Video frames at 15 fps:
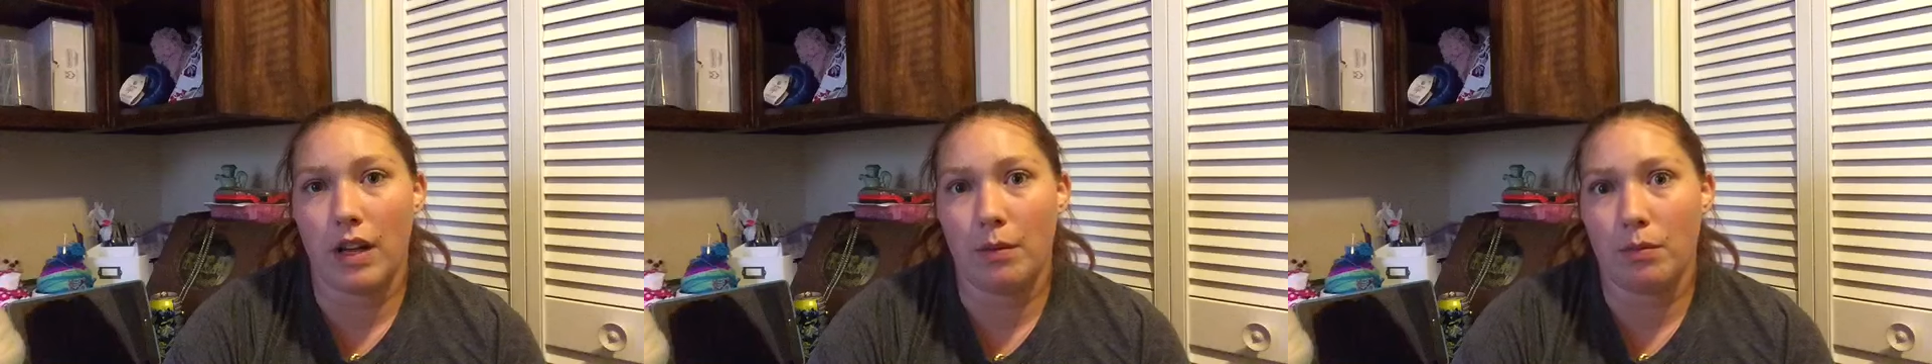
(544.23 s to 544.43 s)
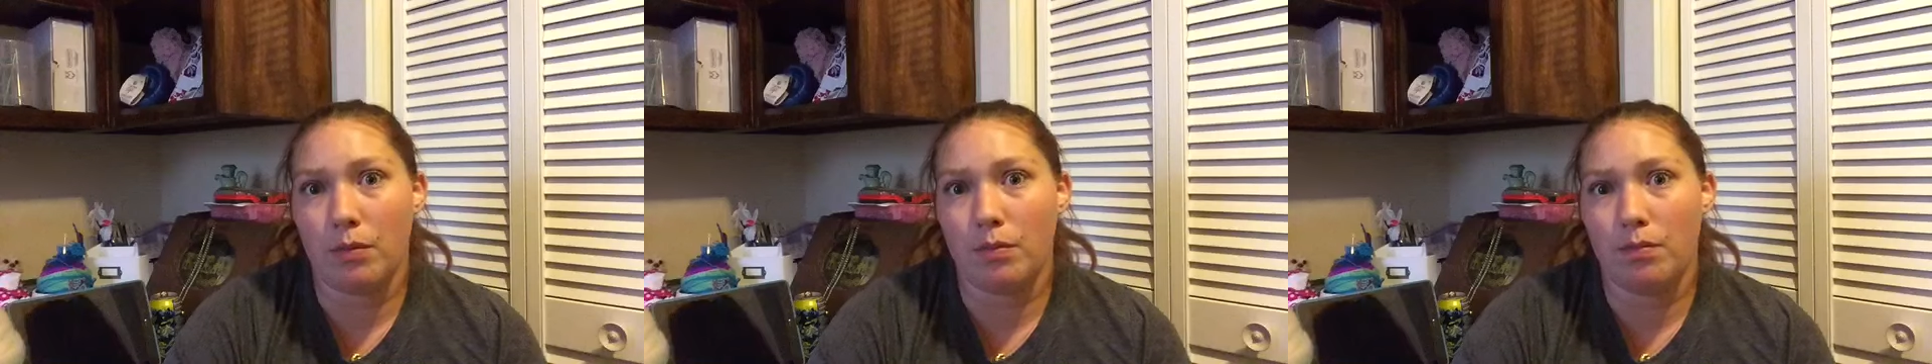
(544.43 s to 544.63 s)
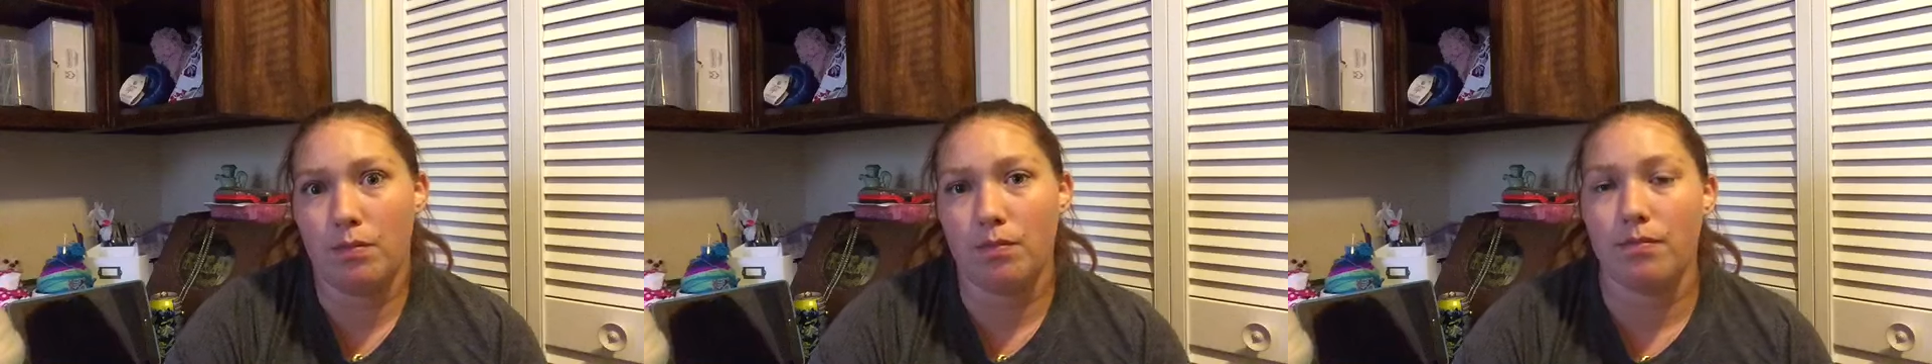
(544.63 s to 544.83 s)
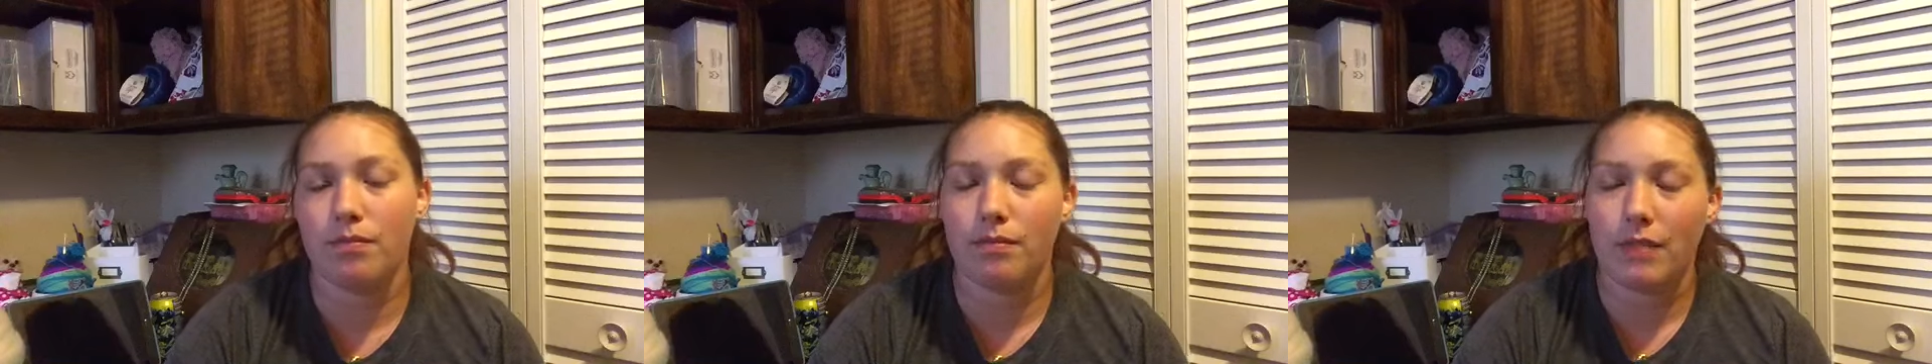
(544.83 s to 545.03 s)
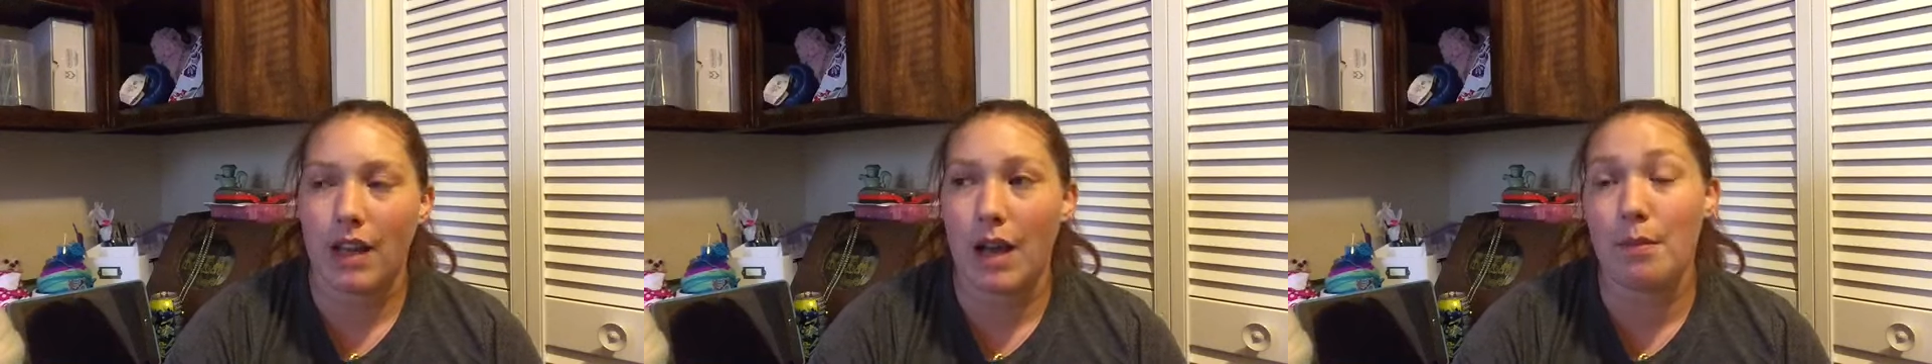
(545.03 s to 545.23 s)

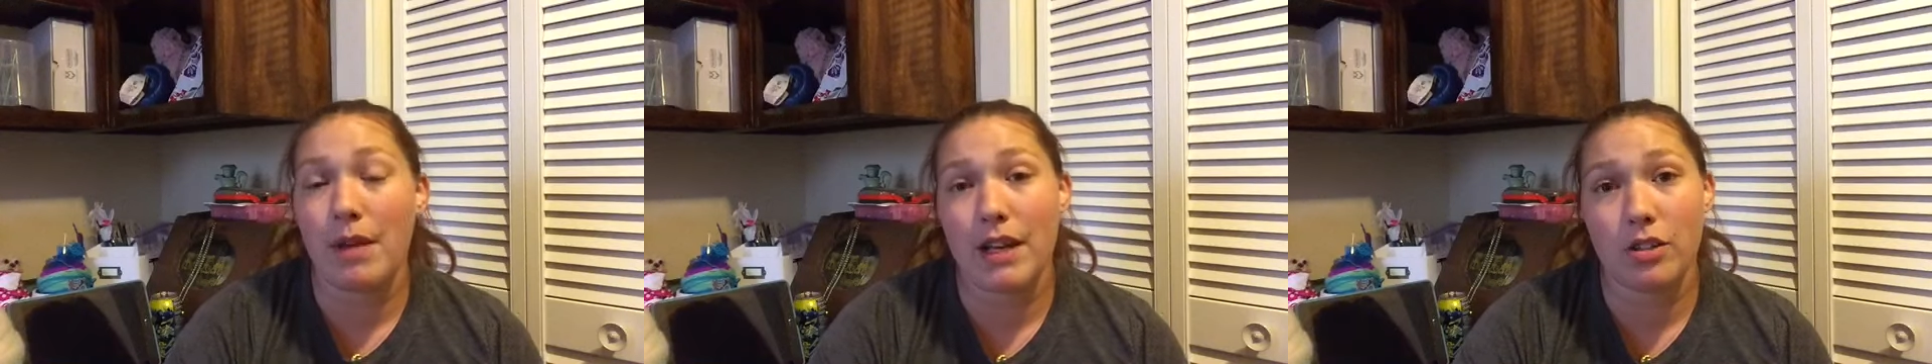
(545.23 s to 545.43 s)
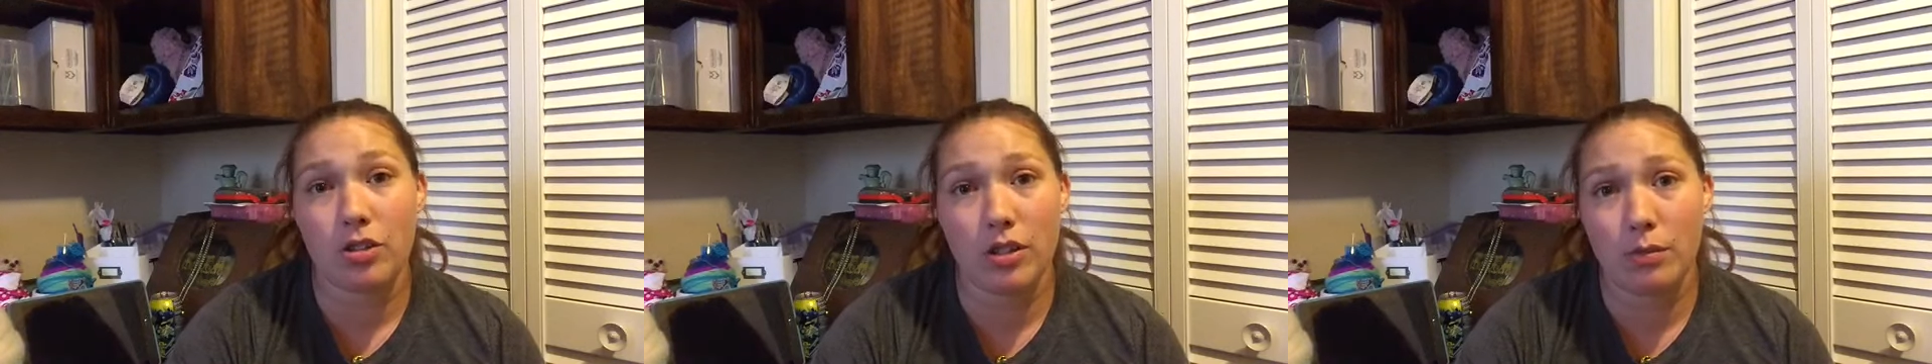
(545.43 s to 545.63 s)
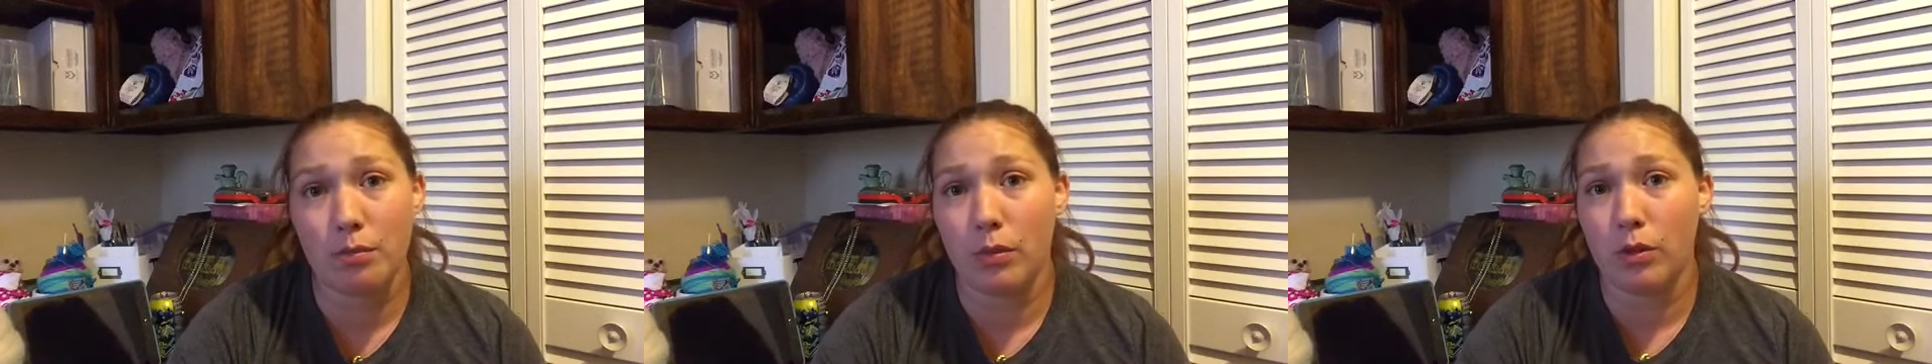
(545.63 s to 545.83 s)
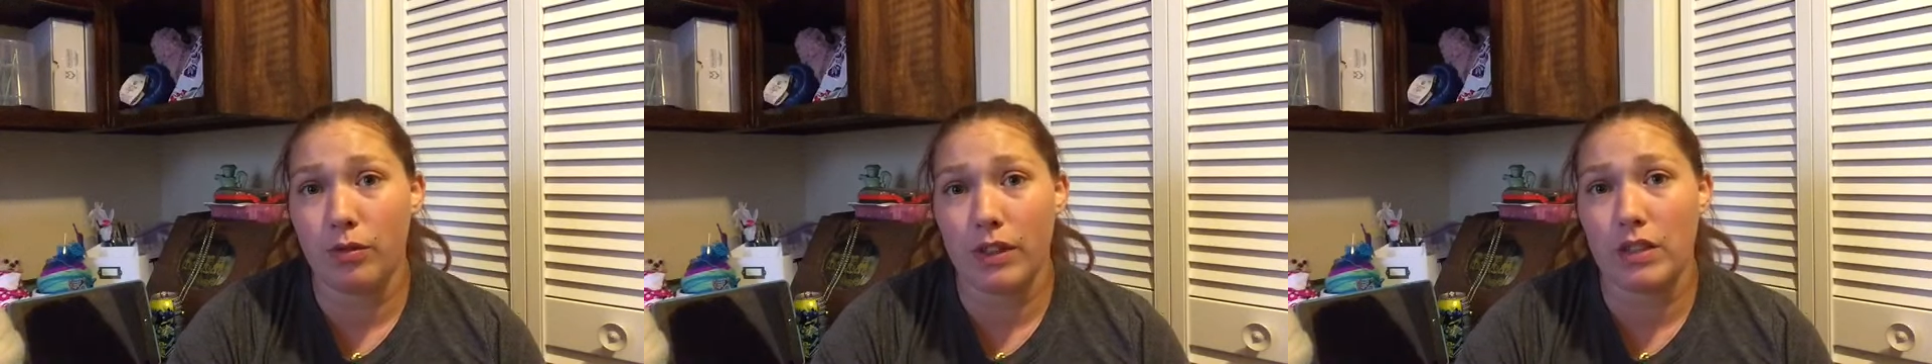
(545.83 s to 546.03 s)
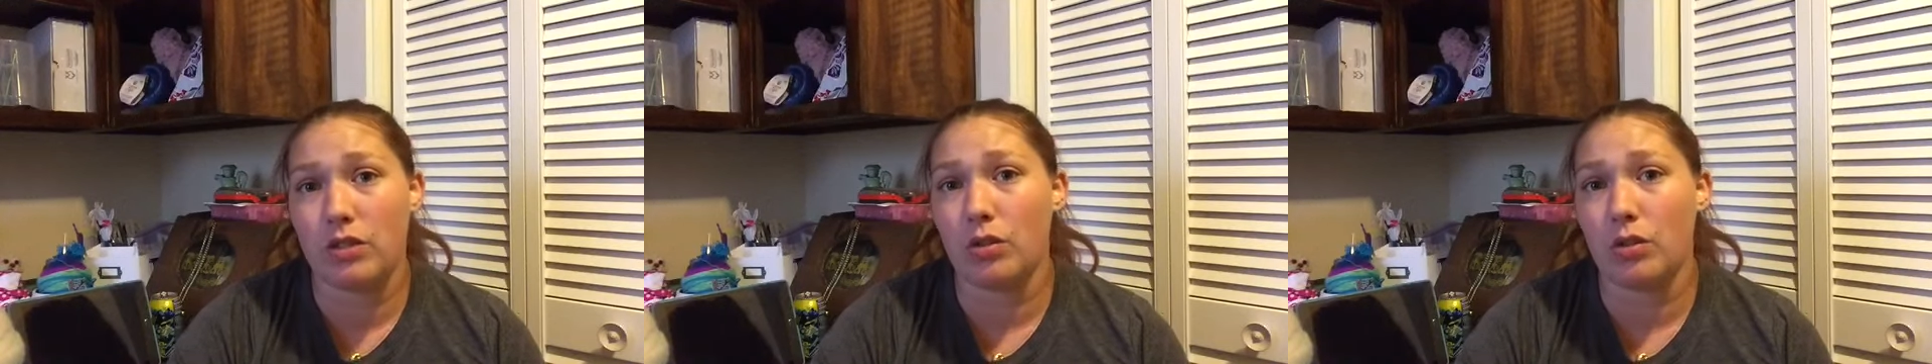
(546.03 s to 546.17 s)
I'm actually moving